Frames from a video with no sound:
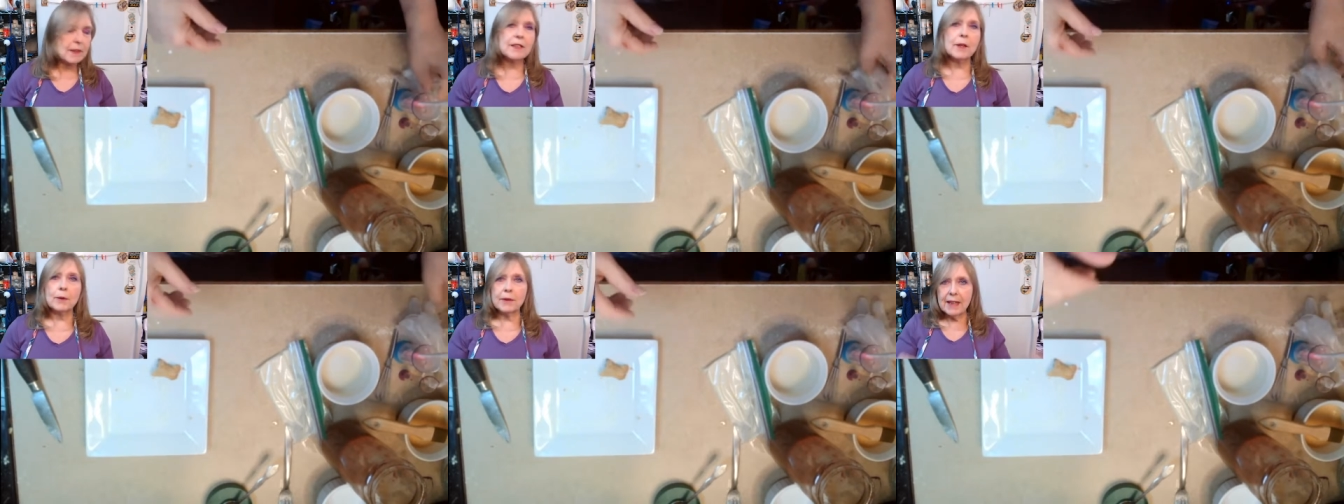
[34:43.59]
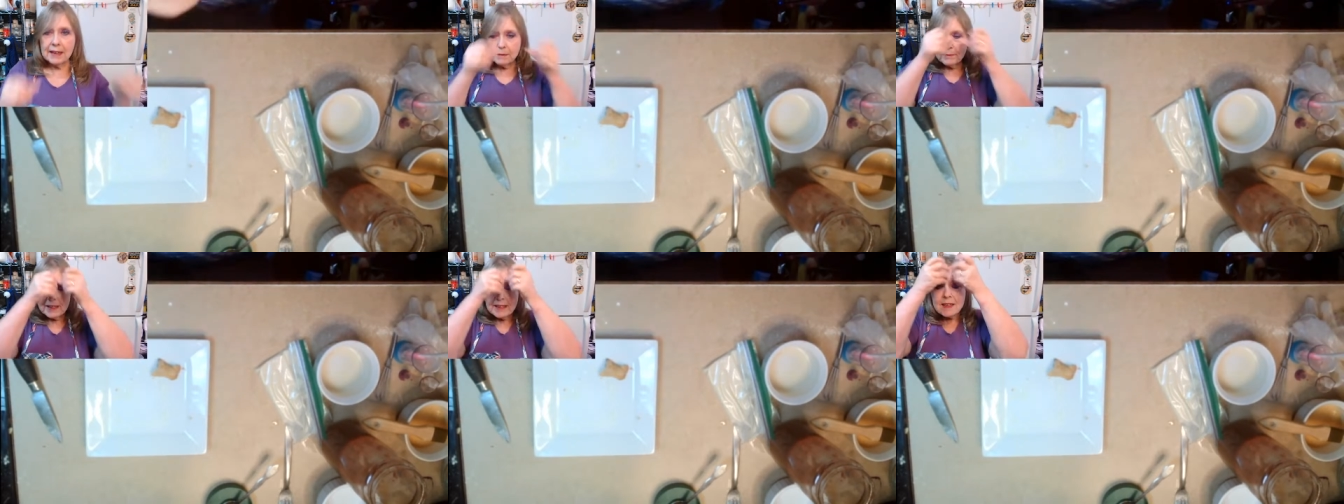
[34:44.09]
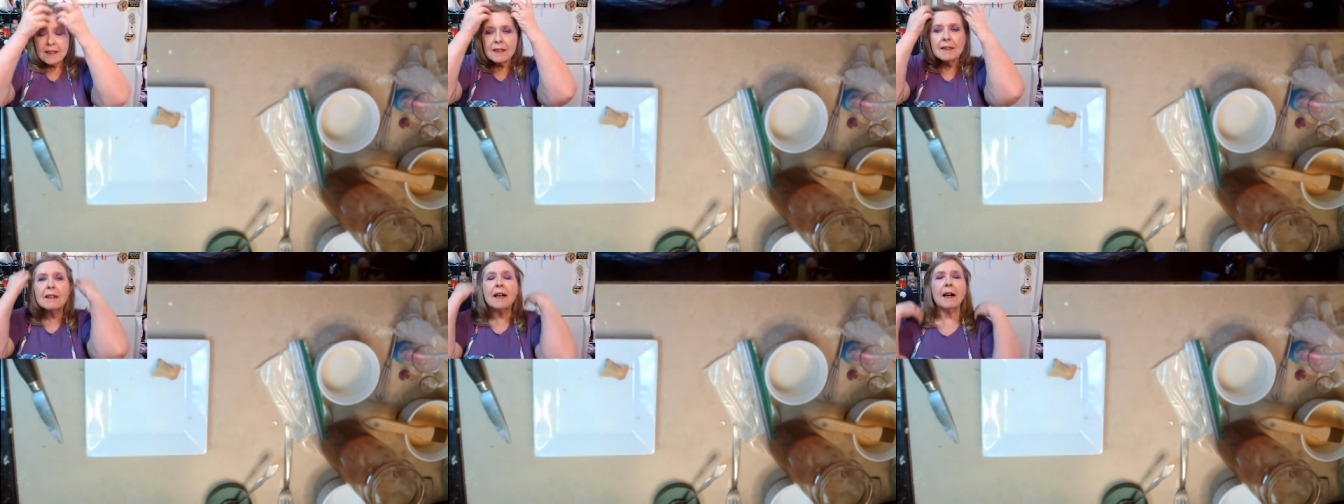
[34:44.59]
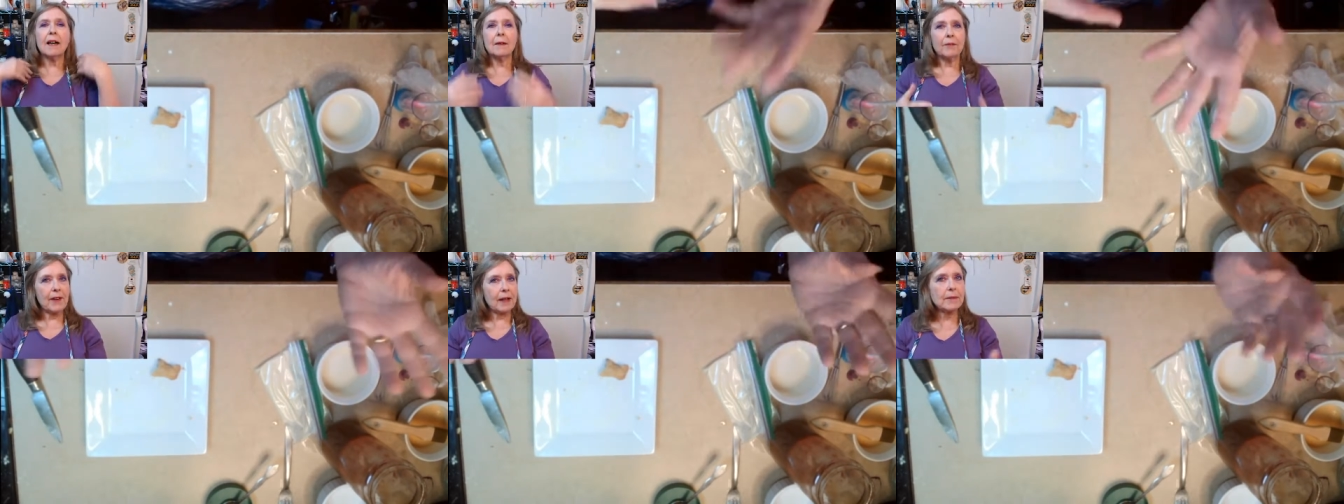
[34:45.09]
so Dell missed
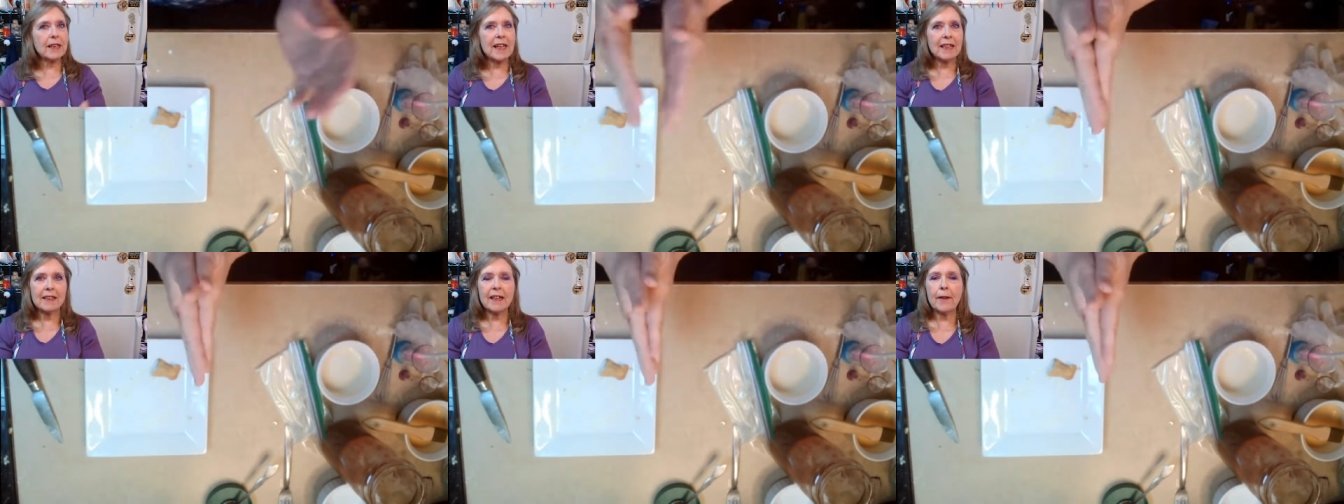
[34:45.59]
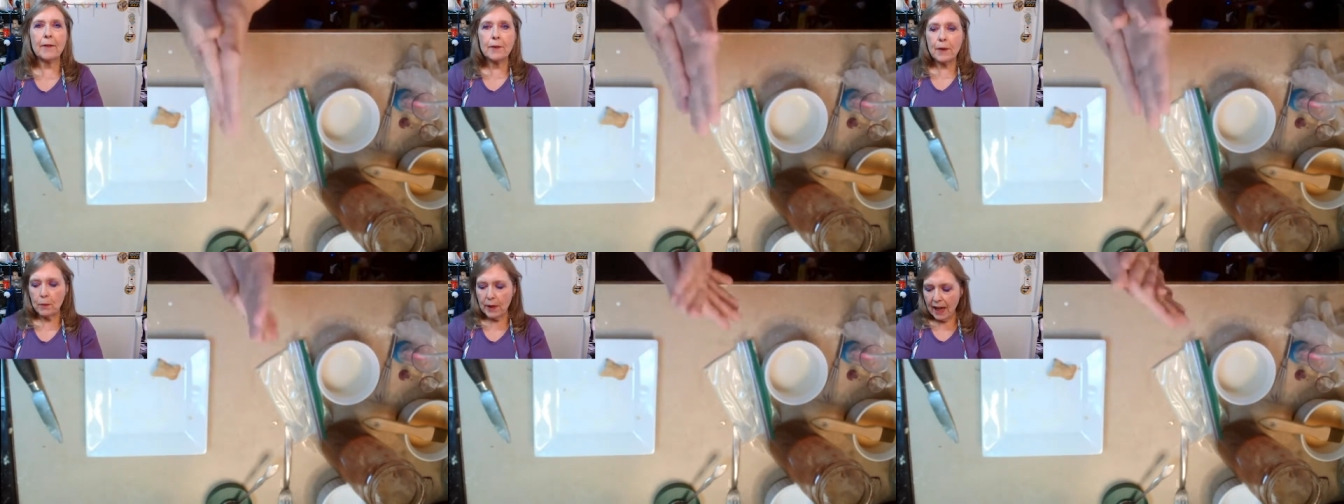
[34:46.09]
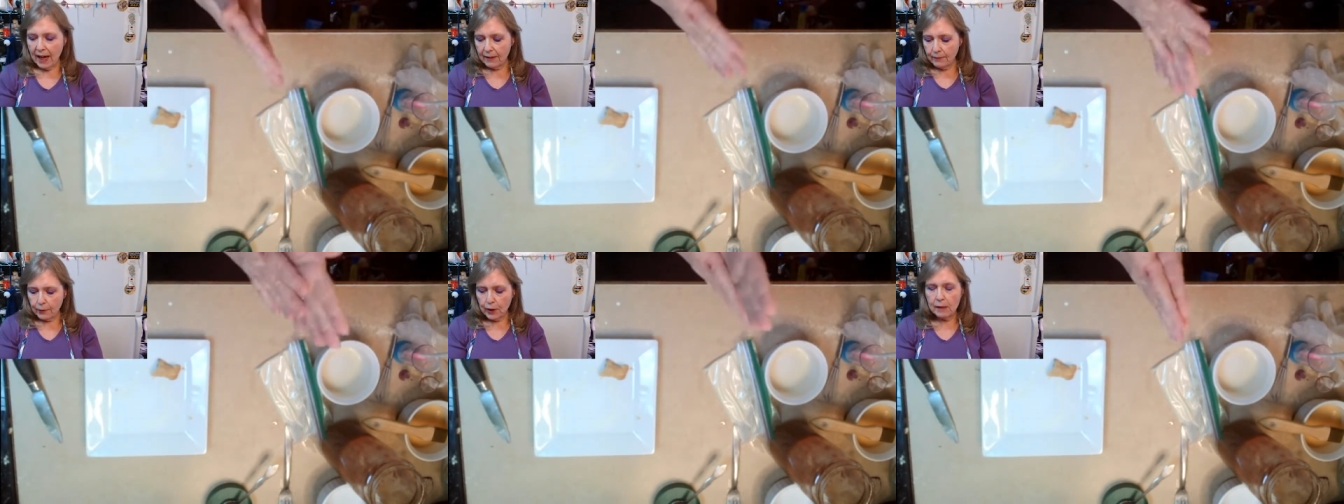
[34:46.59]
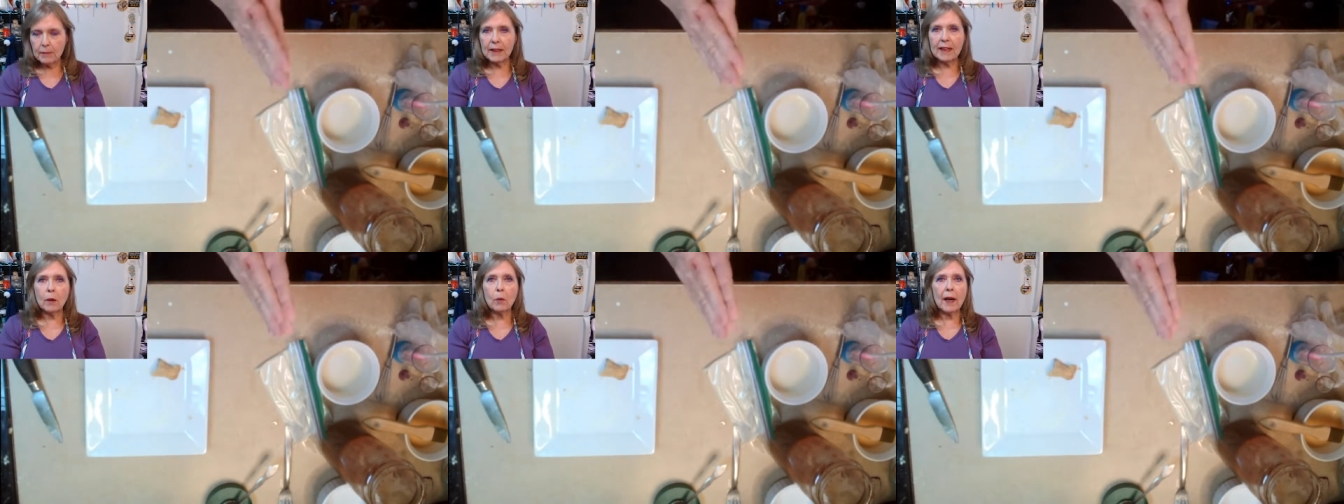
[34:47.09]
a uh, family get-together that we had for him
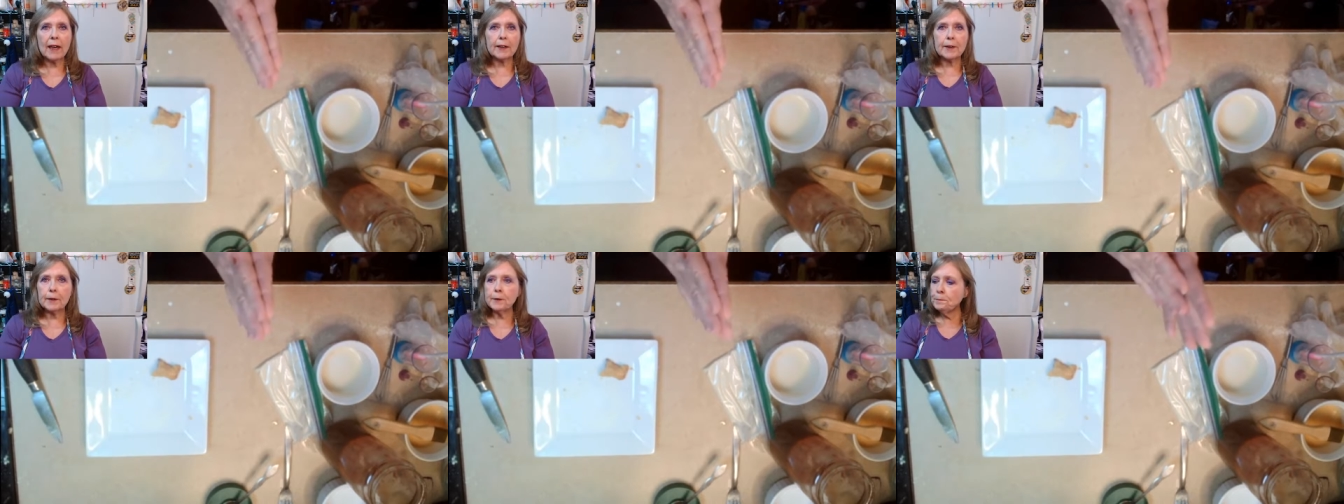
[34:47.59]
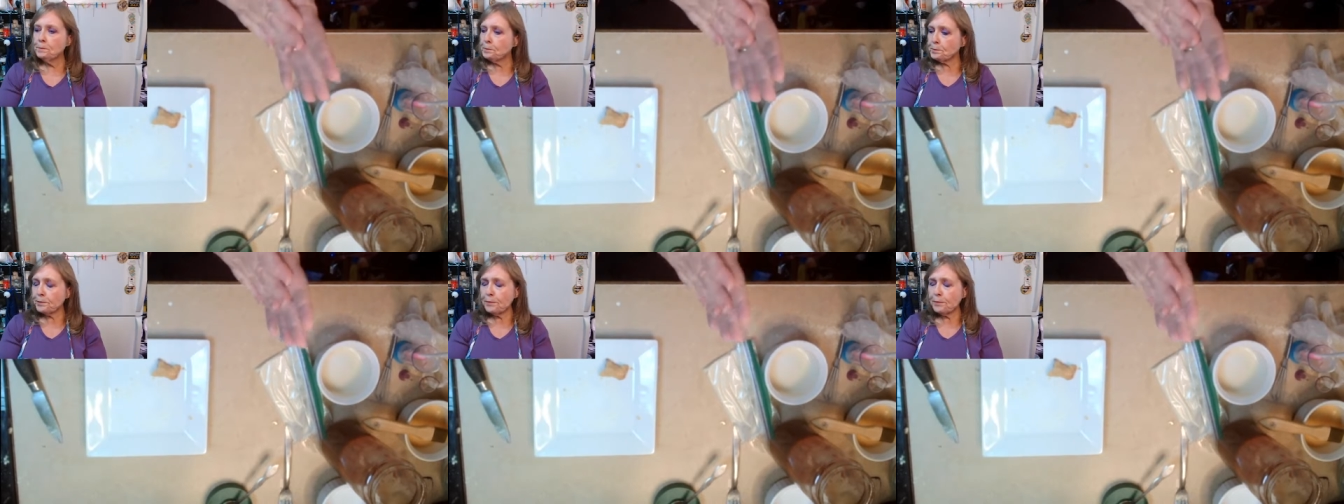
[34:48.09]
a little while ago.